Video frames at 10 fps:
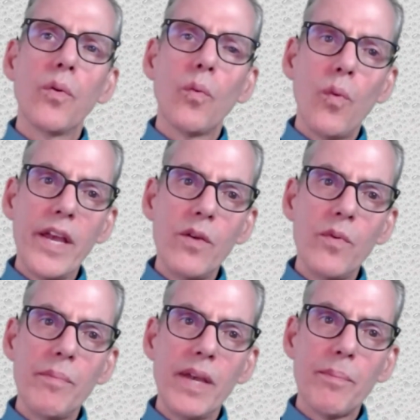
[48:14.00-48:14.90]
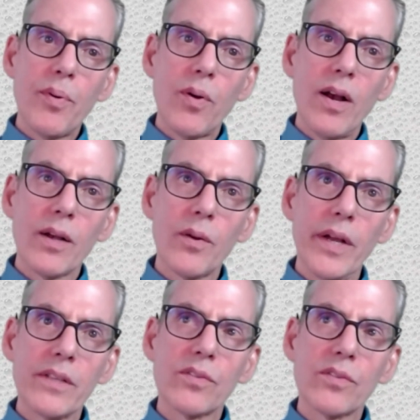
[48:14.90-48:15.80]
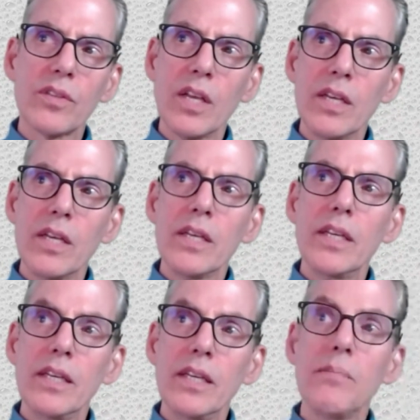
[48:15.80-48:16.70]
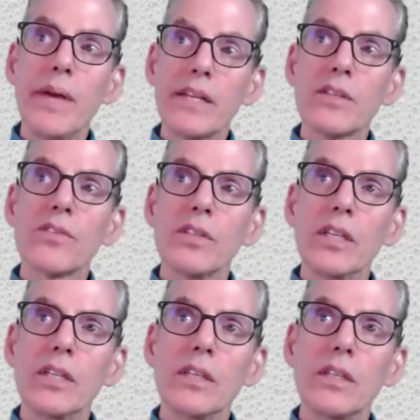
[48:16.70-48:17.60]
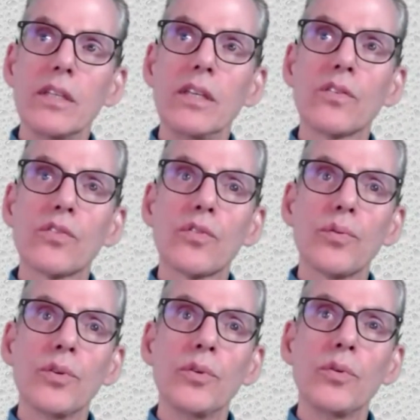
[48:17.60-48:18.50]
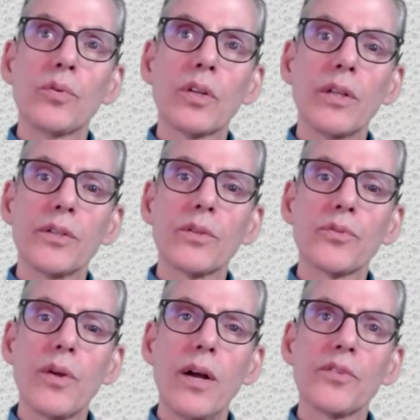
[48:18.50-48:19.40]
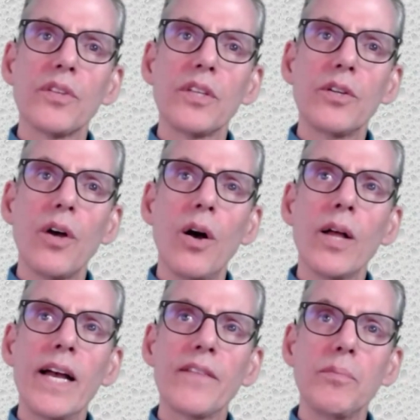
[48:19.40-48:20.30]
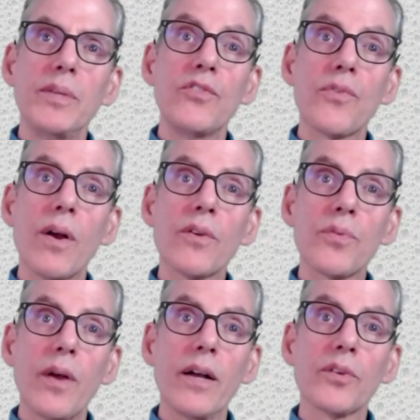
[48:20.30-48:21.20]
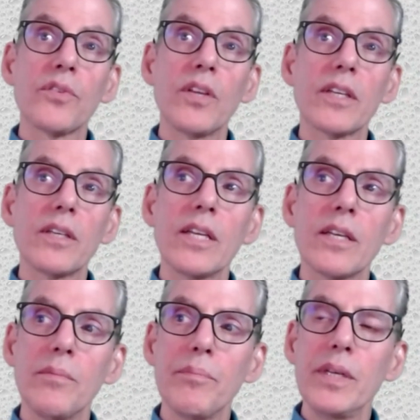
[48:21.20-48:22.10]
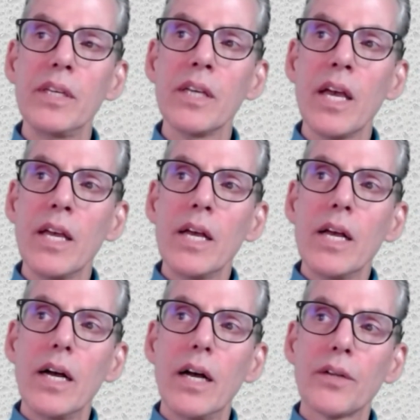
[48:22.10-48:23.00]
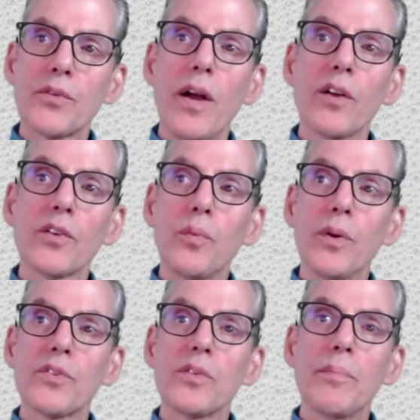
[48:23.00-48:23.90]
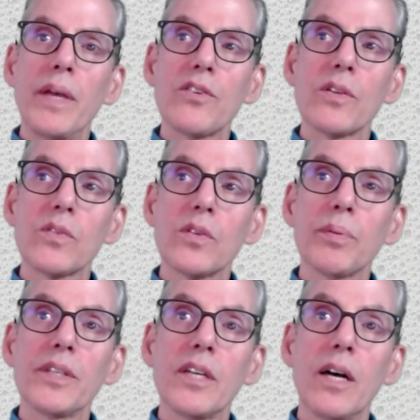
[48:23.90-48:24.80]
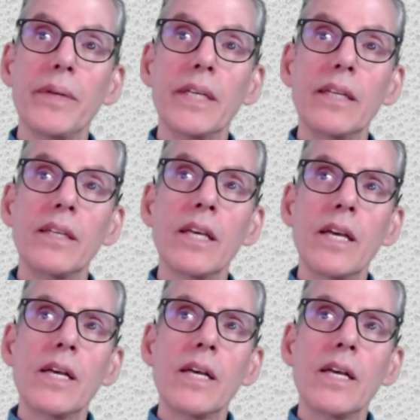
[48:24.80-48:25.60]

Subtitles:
the way we make progress in medicine is through clinical trials. And they don't all have to be drug trials. They can be trials where patients simply come in,